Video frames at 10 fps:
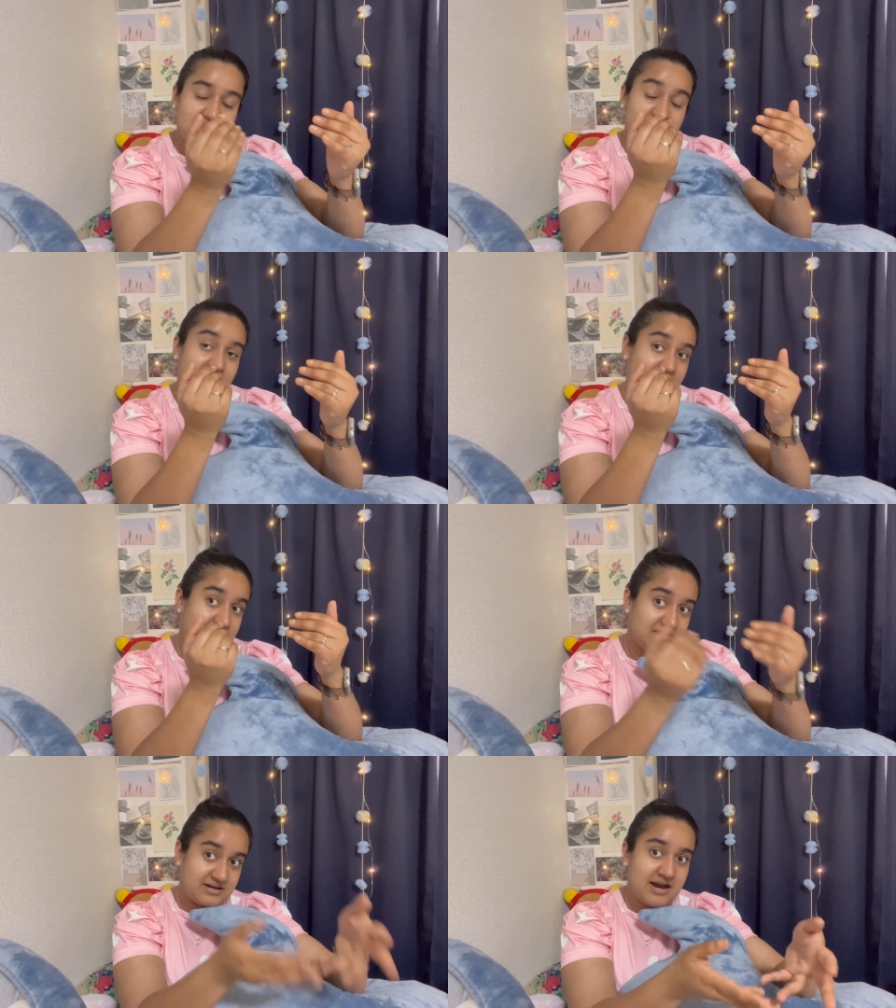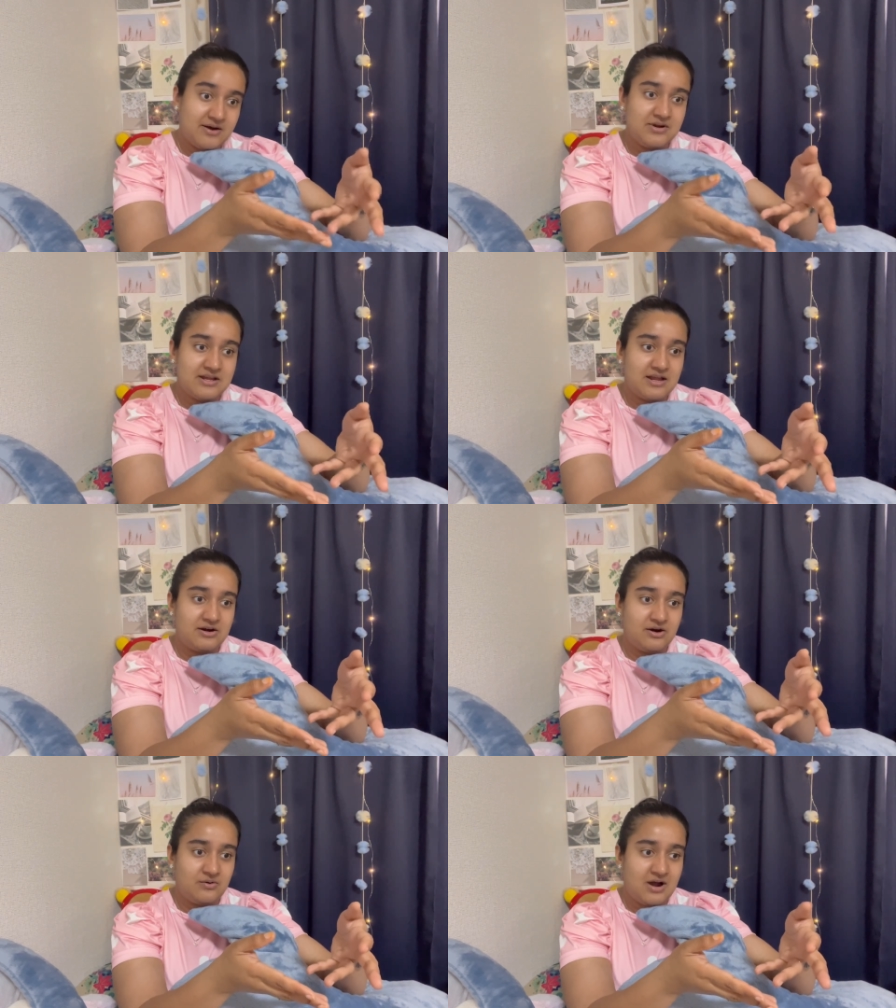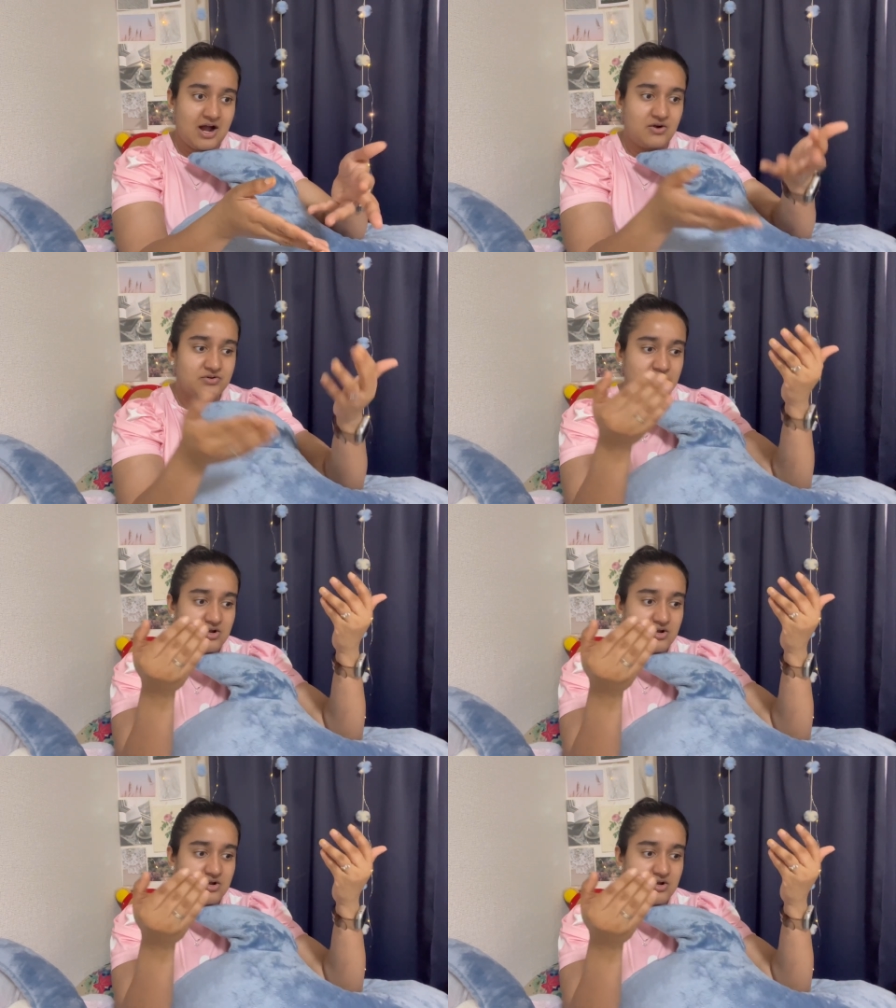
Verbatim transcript: i like carrying it around